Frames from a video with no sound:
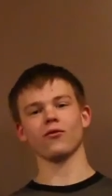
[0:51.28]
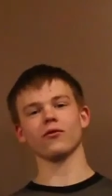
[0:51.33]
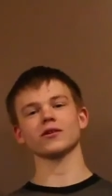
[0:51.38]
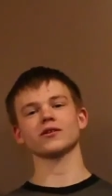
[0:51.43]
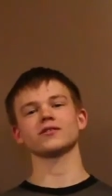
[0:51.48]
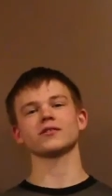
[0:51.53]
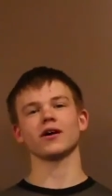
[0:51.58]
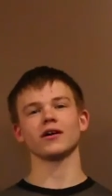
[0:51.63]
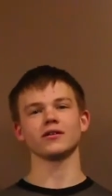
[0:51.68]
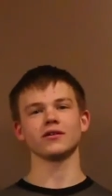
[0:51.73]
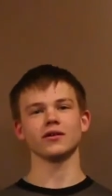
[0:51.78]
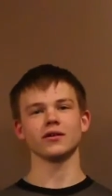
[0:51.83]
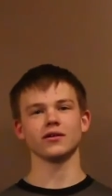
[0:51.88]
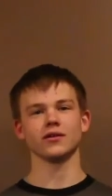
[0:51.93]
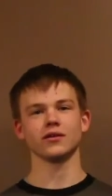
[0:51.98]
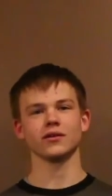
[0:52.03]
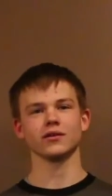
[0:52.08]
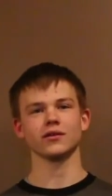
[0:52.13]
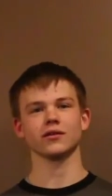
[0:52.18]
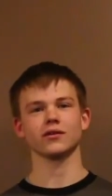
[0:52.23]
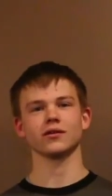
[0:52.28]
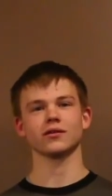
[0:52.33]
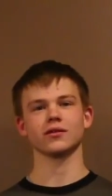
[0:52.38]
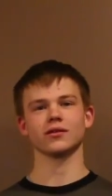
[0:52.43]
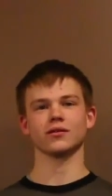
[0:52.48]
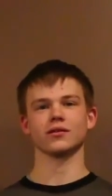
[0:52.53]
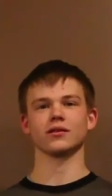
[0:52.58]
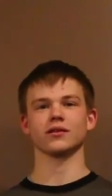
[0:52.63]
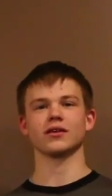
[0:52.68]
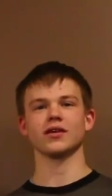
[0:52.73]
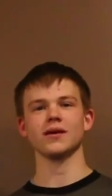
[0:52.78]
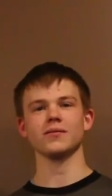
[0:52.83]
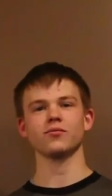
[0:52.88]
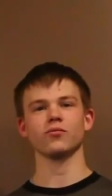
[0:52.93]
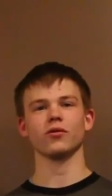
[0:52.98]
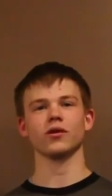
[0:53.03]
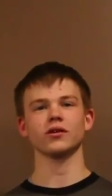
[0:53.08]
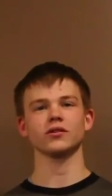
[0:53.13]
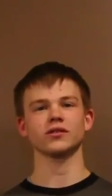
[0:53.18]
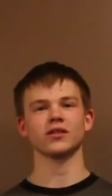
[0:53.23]
Of course not, you idiot. The
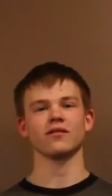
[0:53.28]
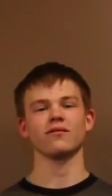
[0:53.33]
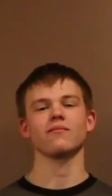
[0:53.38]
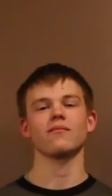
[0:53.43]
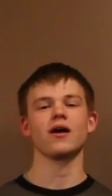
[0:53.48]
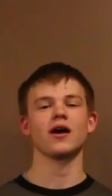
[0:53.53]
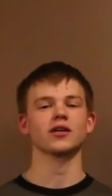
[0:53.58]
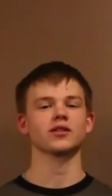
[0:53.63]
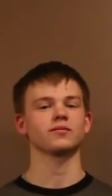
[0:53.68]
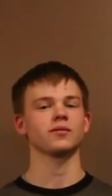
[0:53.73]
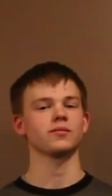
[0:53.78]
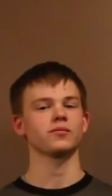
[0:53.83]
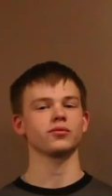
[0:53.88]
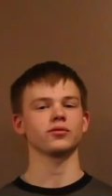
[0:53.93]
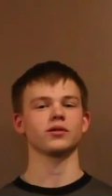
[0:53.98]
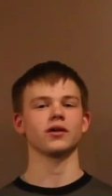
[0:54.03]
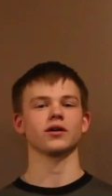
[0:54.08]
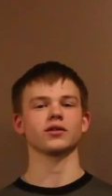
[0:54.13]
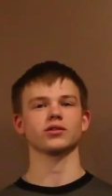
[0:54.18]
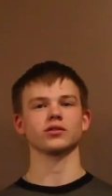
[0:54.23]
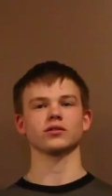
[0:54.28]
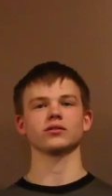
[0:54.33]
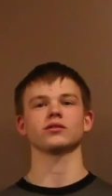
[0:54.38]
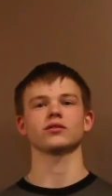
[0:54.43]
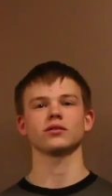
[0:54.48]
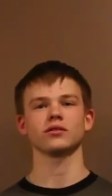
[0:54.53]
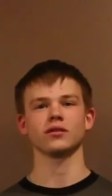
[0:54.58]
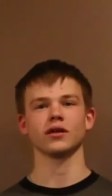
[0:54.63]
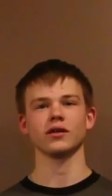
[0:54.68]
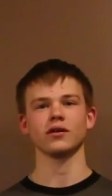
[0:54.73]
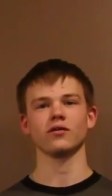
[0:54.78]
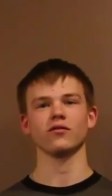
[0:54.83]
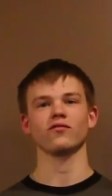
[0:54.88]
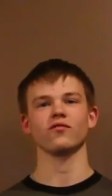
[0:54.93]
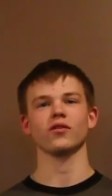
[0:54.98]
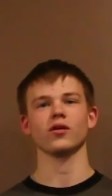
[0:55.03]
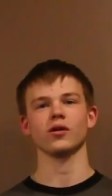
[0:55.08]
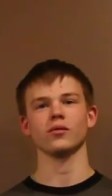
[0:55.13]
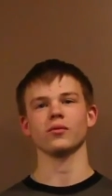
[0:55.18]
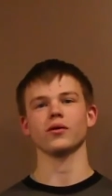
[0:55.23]
Kip 1's have maximum protection. They
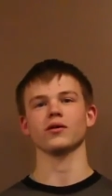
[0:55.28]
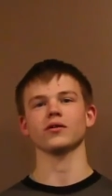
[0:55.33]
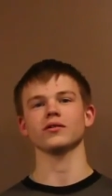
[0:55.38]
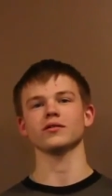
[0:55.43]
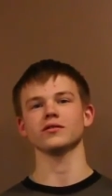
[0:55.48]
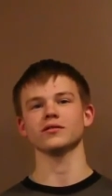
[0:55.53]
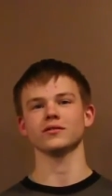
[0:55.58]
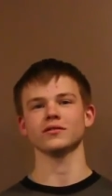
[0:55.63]
don't fall apart